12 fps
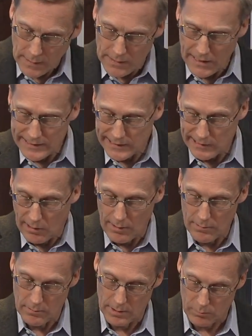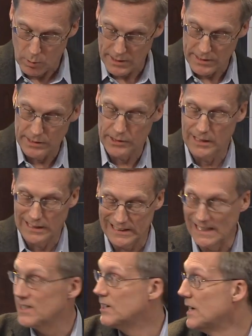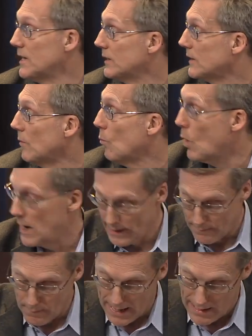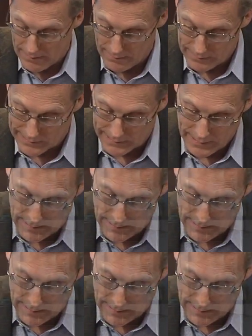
let's start with what digitalization is and why it matters.